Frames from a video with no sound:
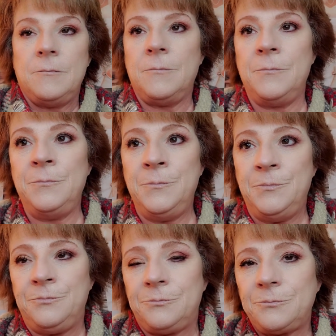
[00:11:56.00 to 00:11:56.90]

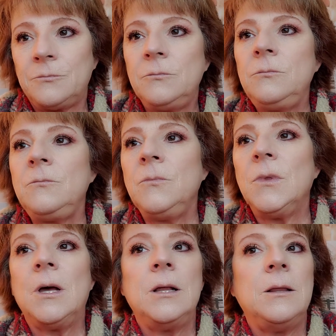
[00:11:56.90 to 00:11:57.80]
it.
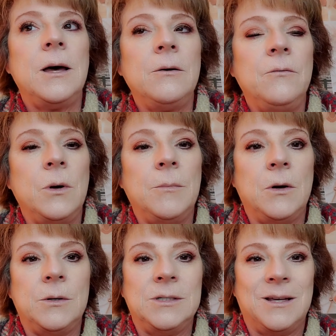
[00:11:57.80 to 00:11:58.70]
A lot of women
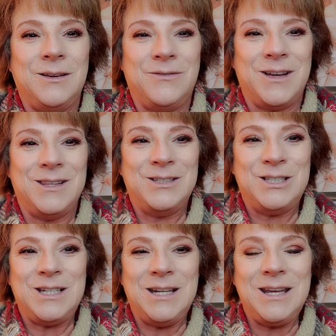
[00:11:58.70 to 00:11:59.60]
always tell you, find your
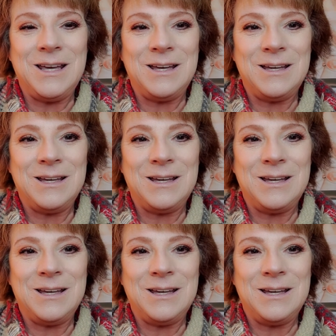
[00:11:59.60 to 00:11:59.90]
cheek,